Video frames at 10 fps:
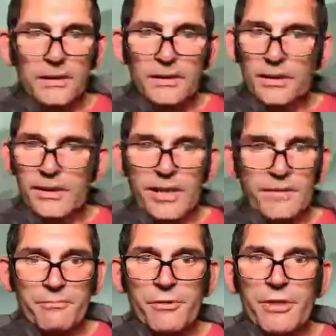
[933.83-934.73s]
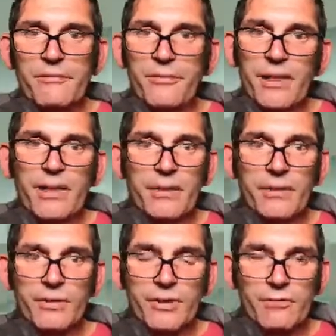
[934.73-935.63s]
Like I say, it's brilliant for getting the
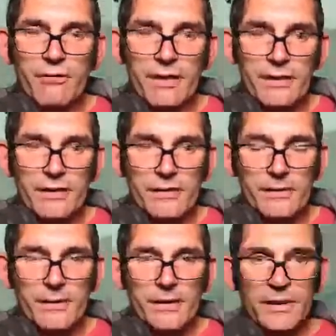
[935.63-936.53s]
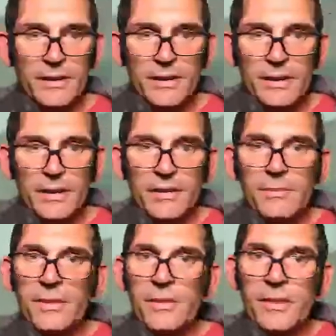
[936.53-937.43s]
nooks and crannies,
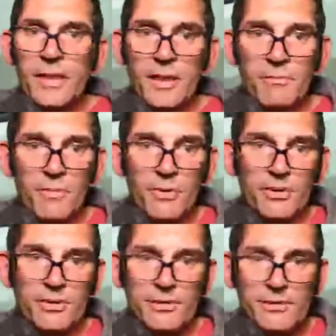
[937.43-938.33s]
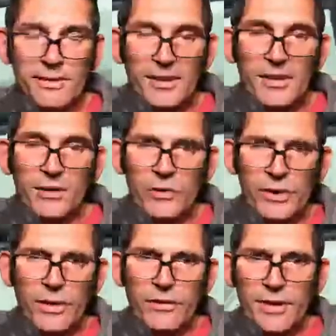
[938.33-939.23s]
especially where you're getting moss. Or,
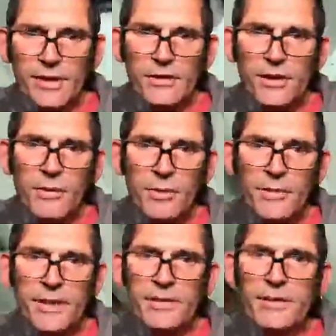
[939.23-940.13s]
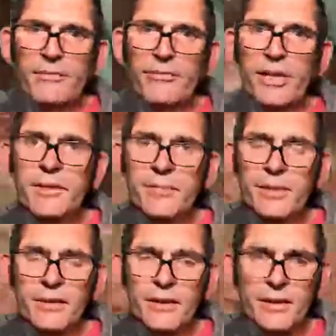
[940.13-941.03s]
you know, in these lower bits in the frame,
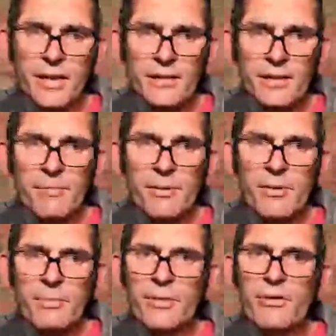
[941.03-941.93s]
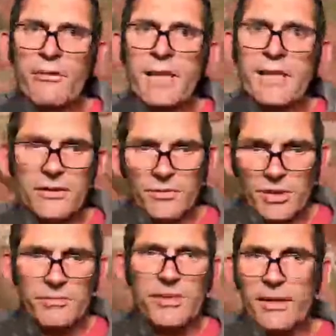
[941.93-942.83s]
it gets a build-up of grit in it.
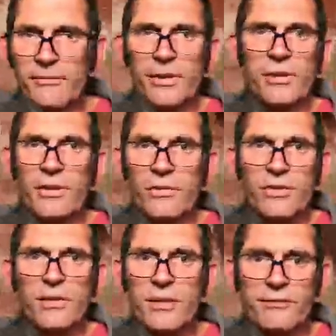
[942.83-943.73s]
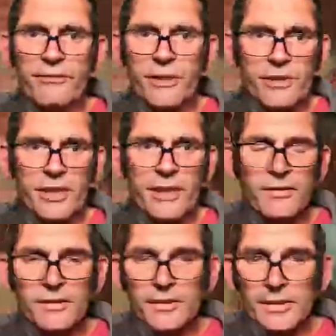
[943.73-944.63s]
Sometimes you're having to constantly flush it
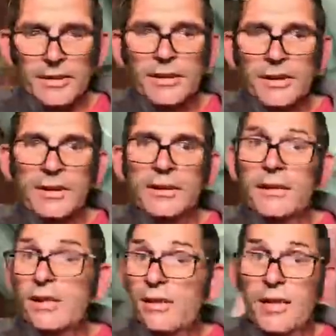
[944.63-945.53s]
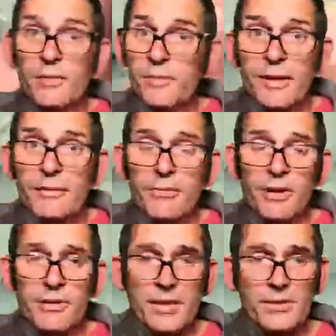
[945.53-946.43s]
out. This will help speed the
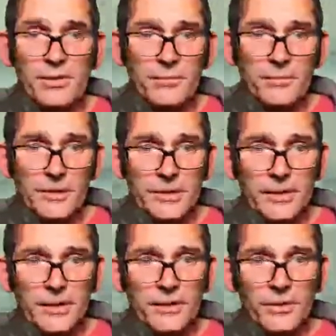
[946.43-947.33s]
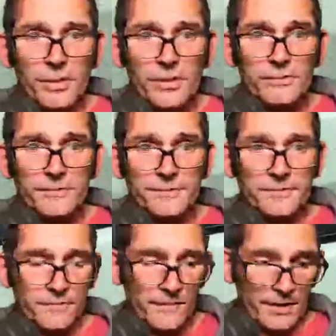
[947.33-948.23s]
process up as well.
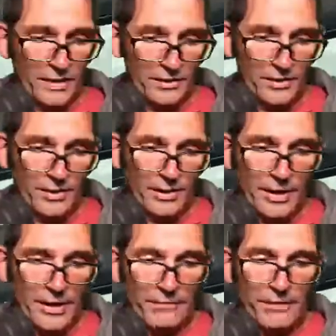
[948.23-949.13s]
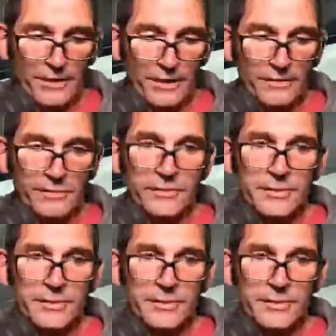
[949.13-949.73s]
And it's good at getting everything out.